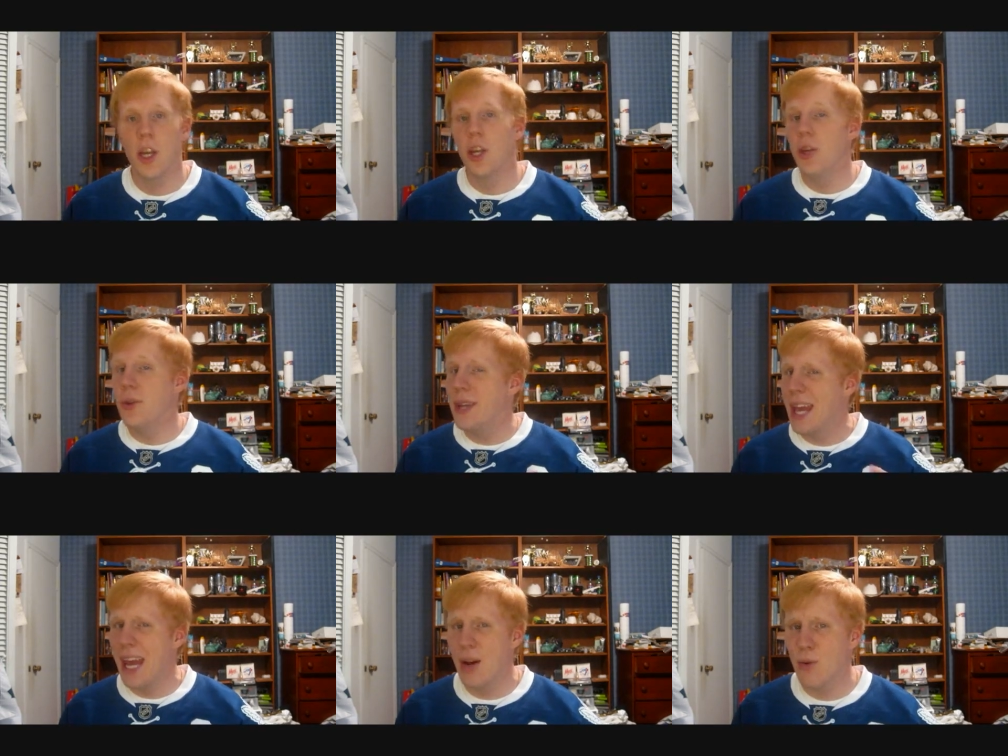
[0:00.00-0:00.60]
You
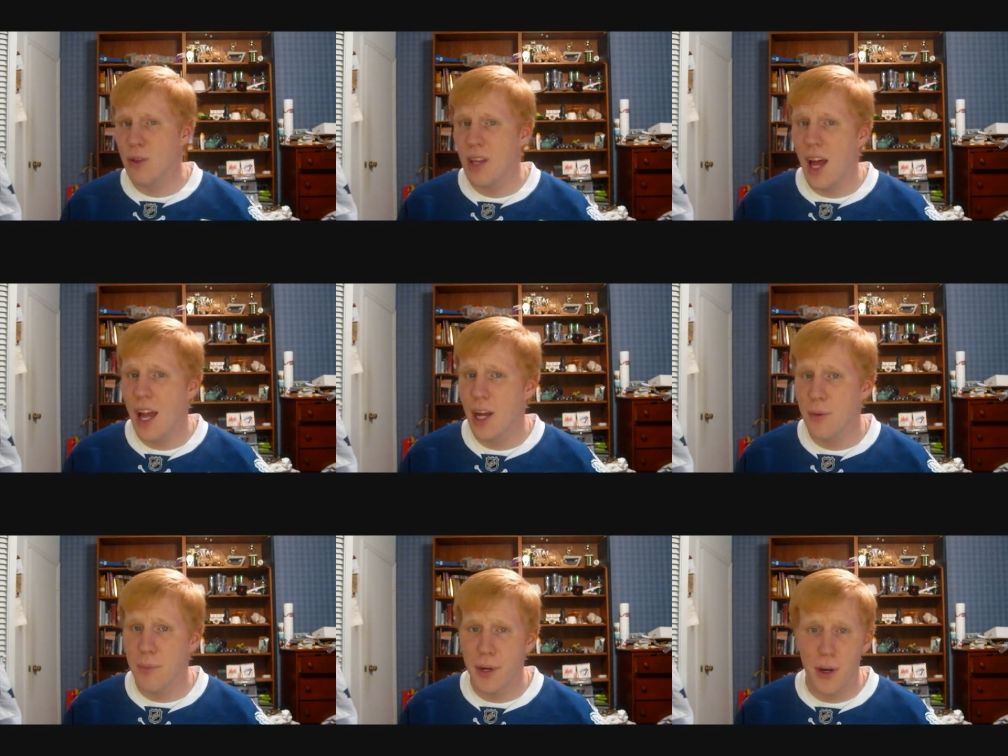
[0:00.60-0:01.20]
can't
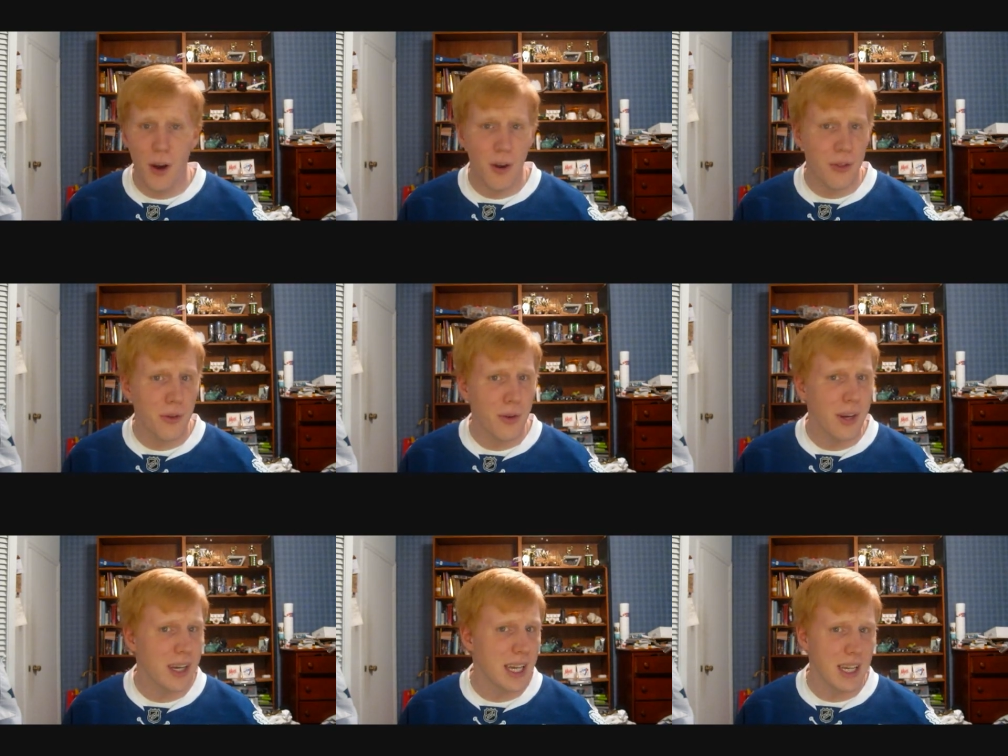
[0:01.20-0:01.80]
rely on
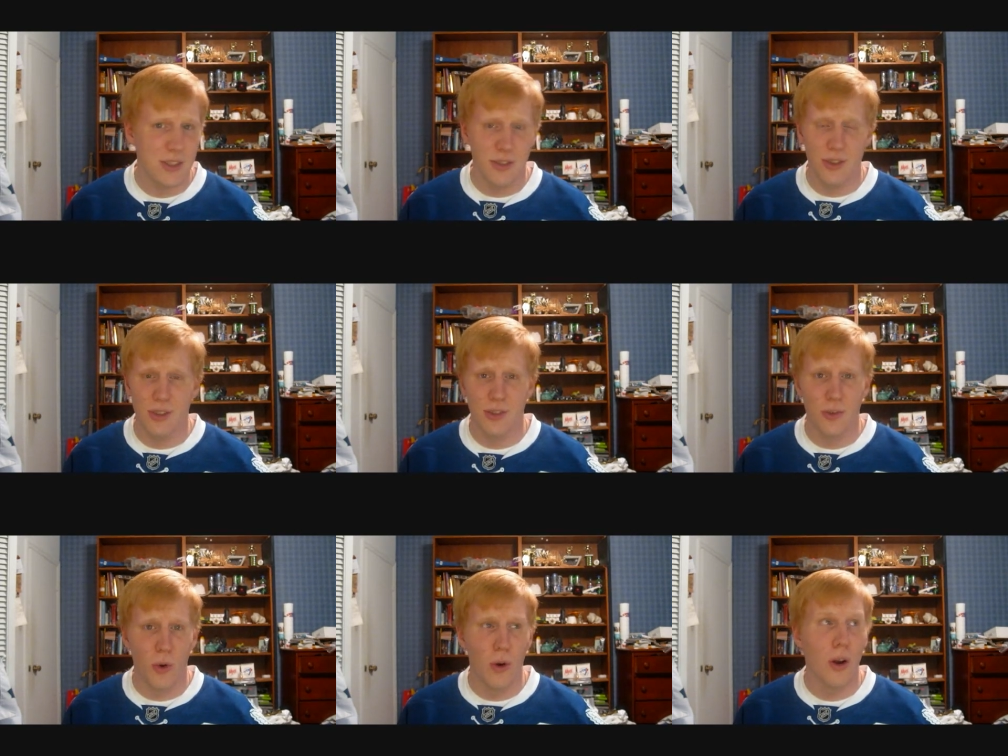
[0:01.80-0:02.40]
MacArthur and Kessel
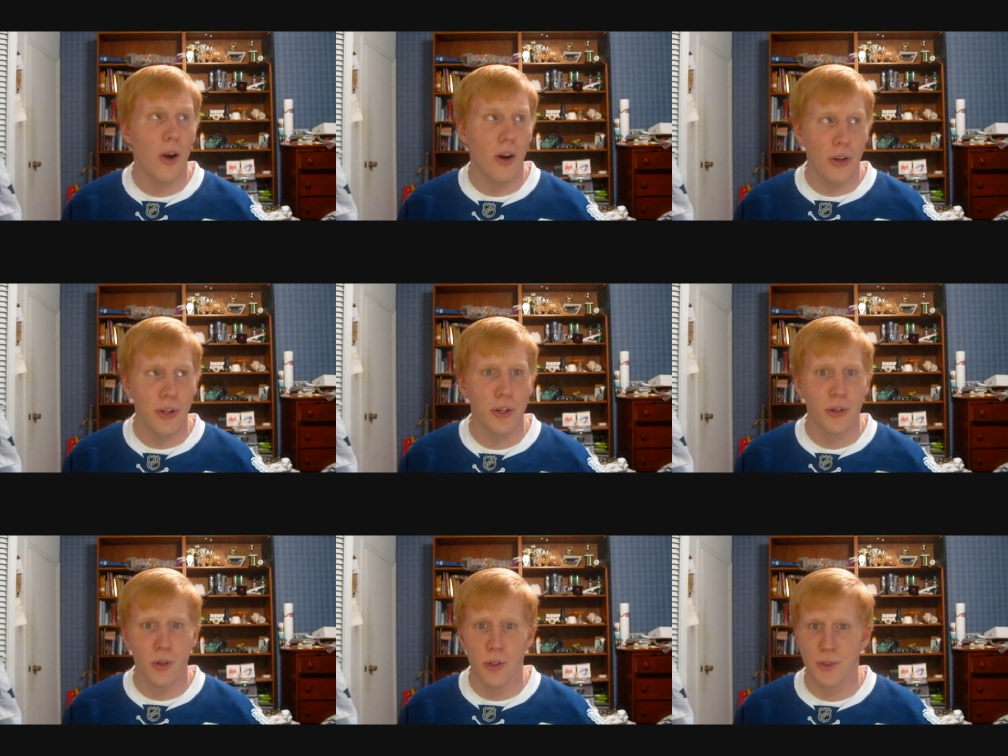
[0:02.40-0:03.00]
to score all
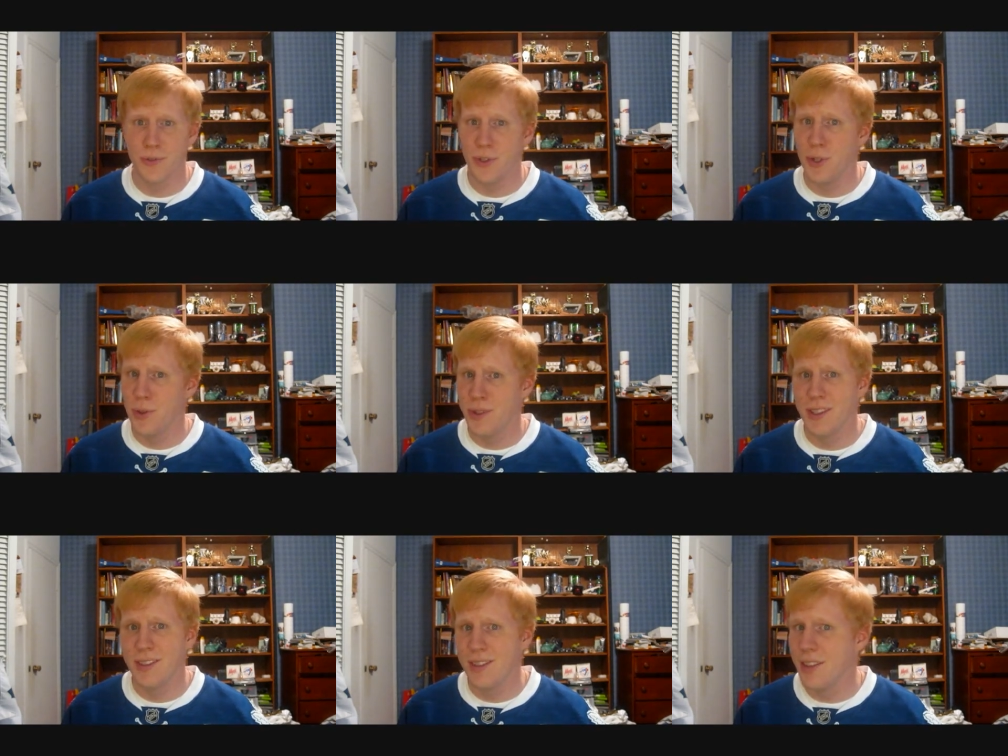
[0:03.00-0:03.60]
your goals for
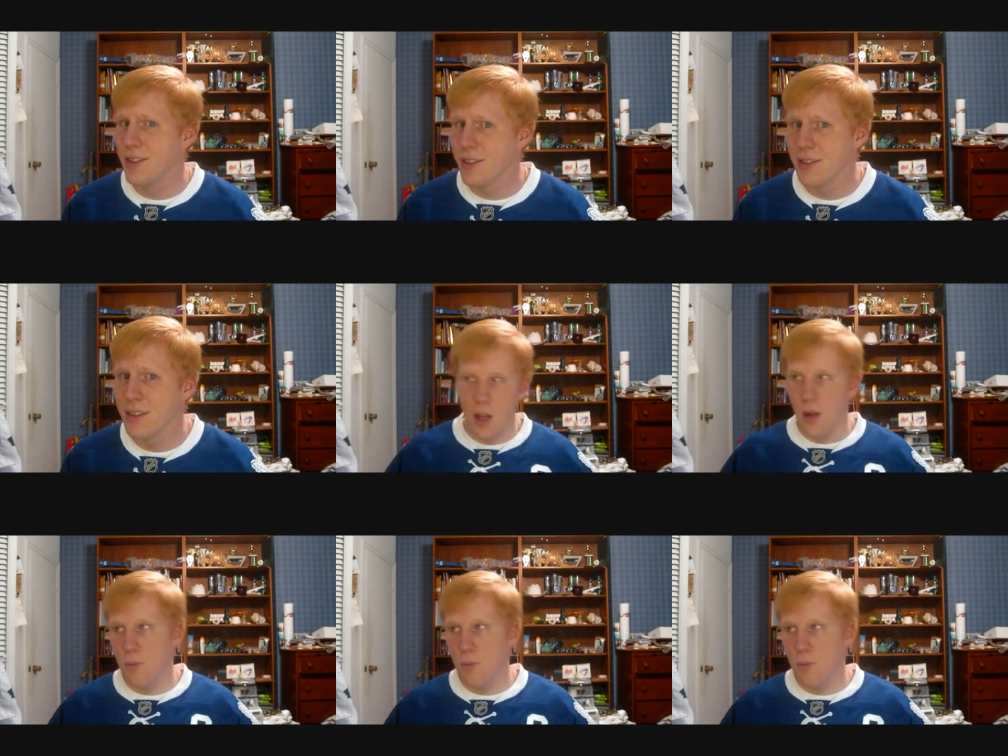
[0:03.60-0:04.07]
you this season.